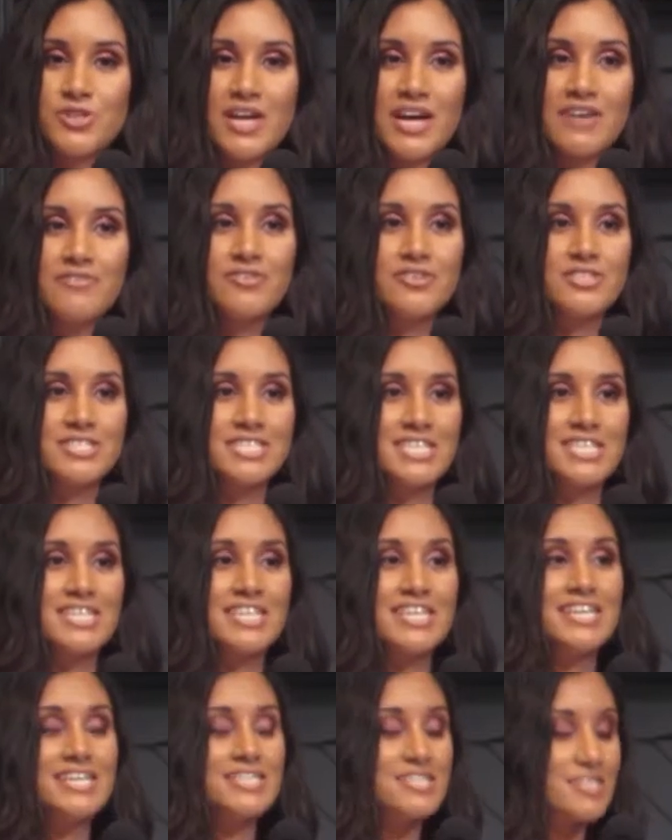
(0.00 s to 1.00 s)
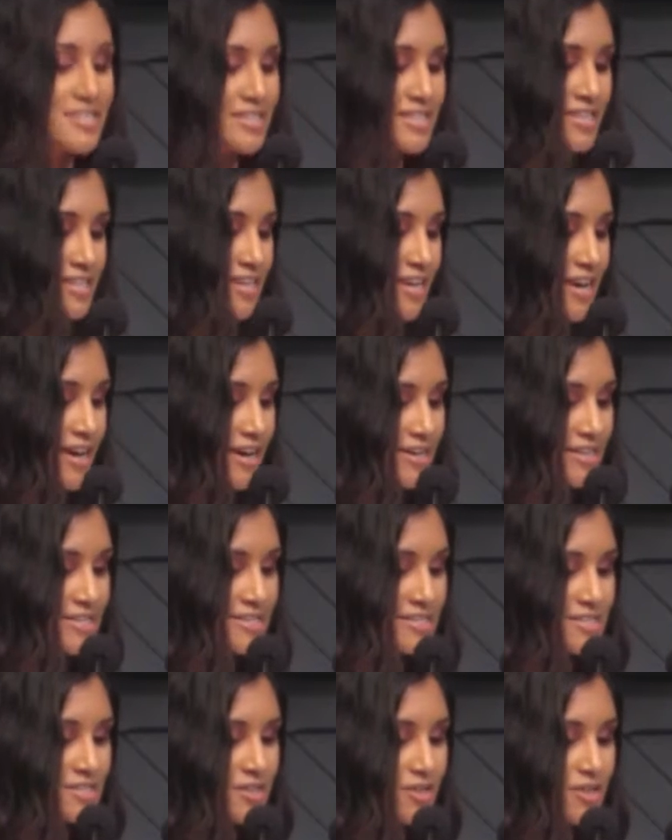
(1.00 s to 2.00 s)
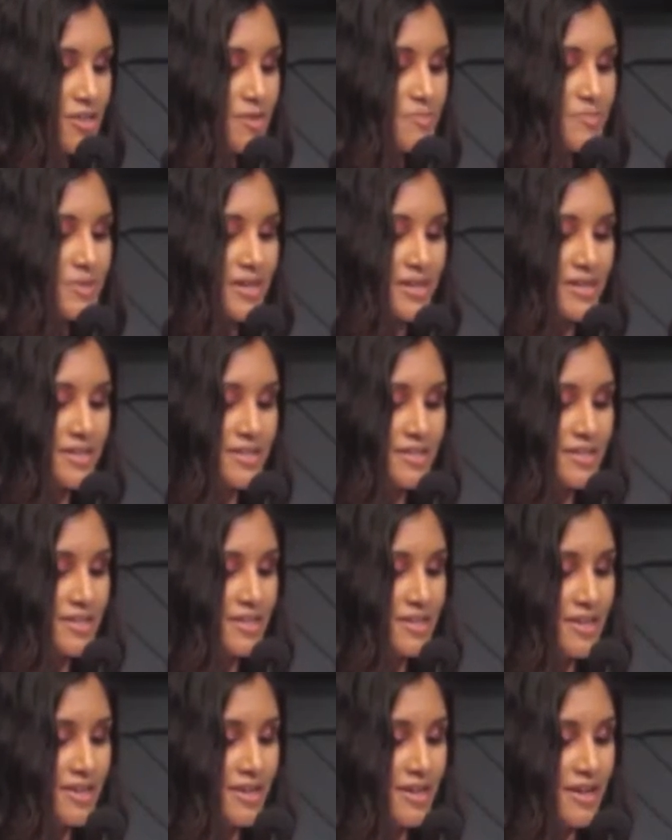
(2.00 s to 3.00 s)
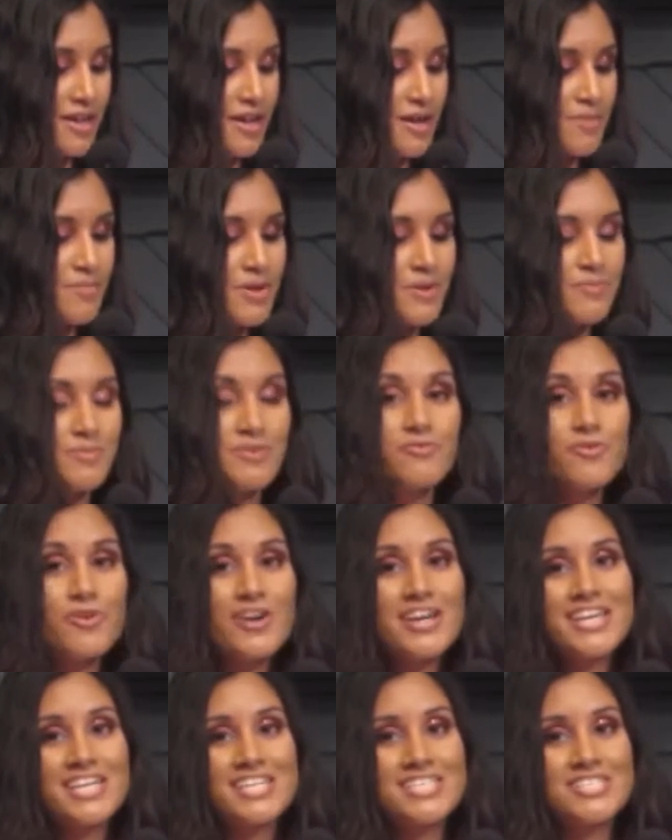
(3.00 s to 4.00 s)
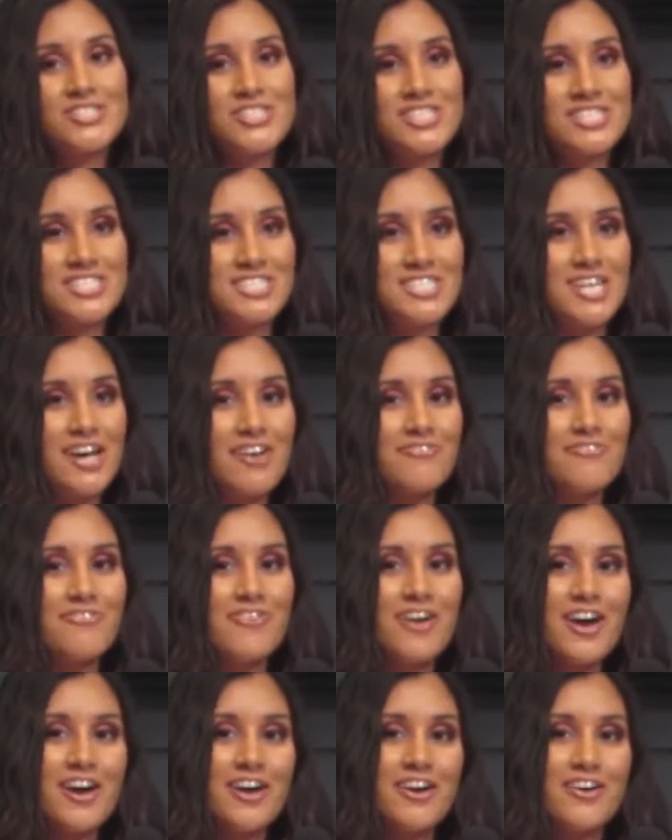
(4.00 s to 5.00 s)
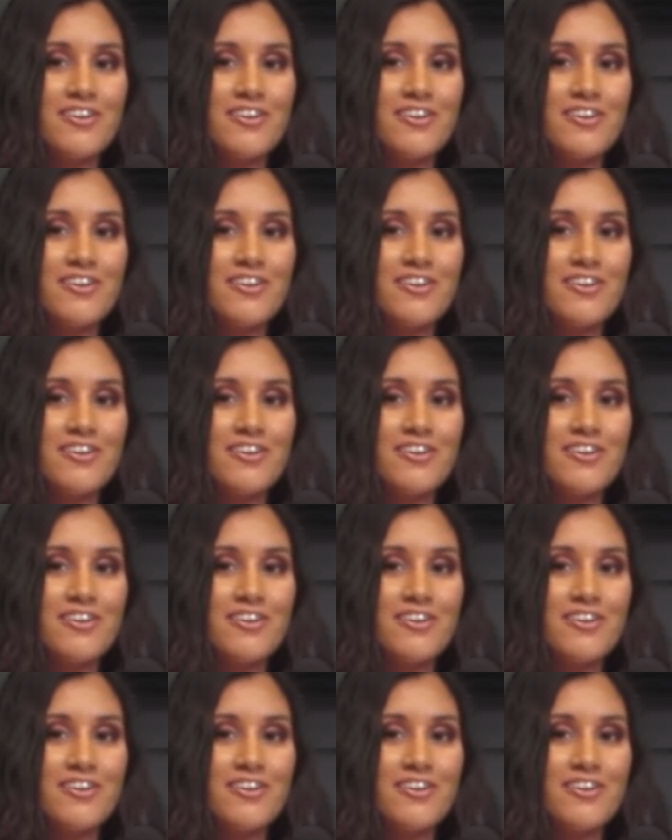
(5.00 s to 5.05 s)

travels in Italy and Colombia. But before I get into the stuff